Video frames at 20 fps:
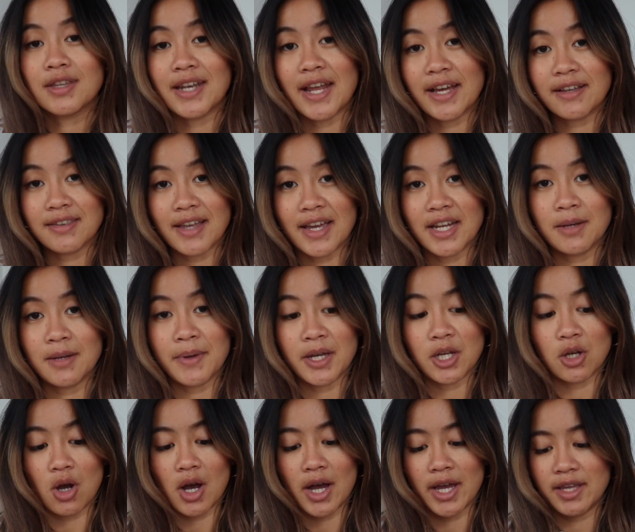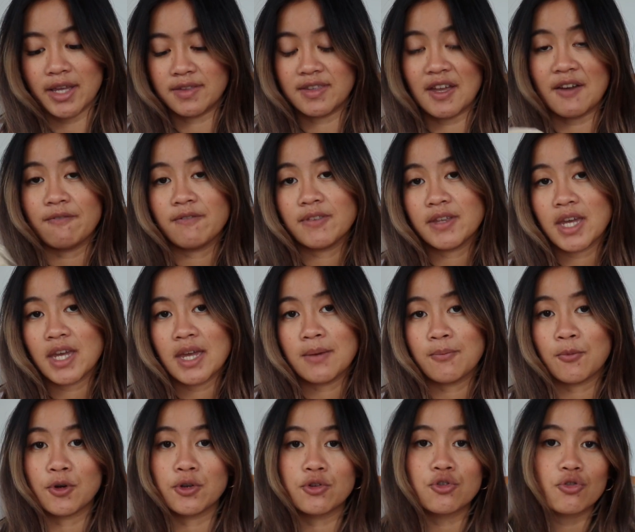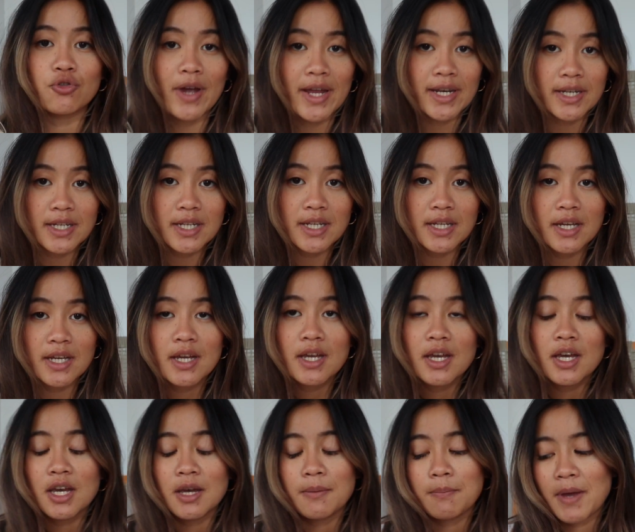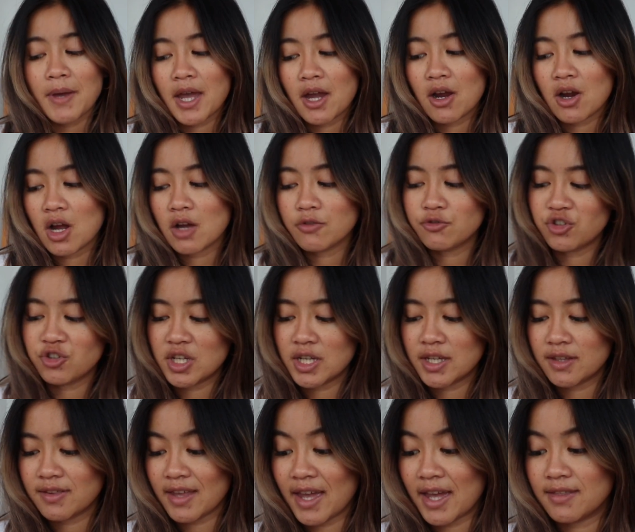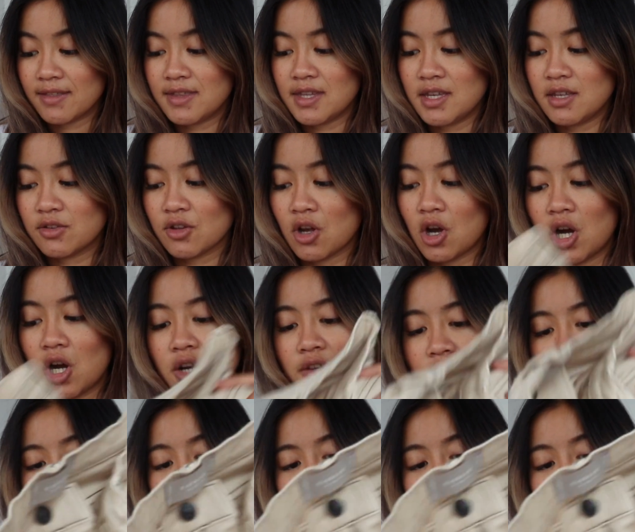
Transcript: The next item I got is definitely a more trendy pair of jeans, and these are the